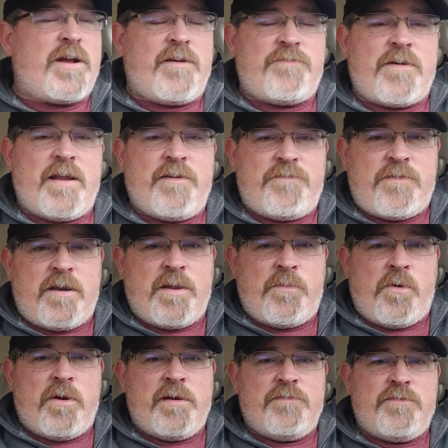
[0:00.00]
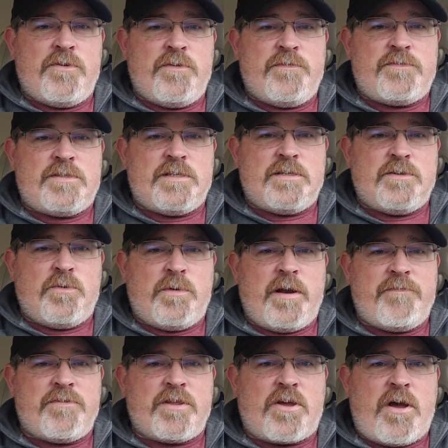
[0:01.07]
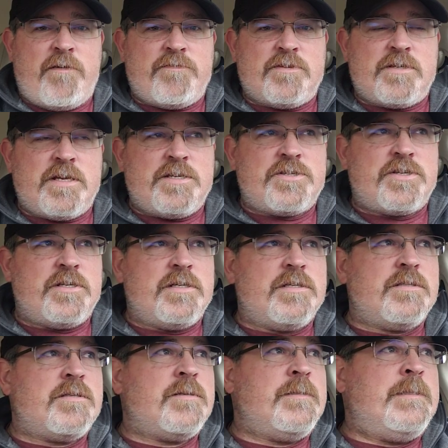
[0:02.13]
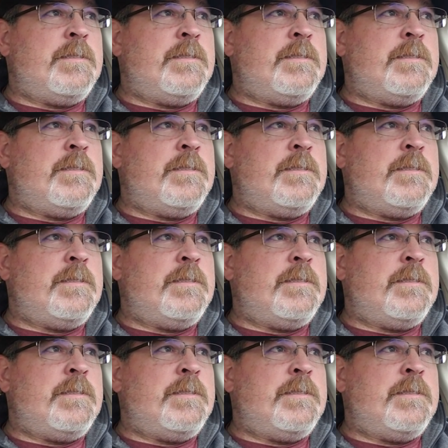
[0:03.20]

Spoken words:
find a funny point of view to whatever the conversation is.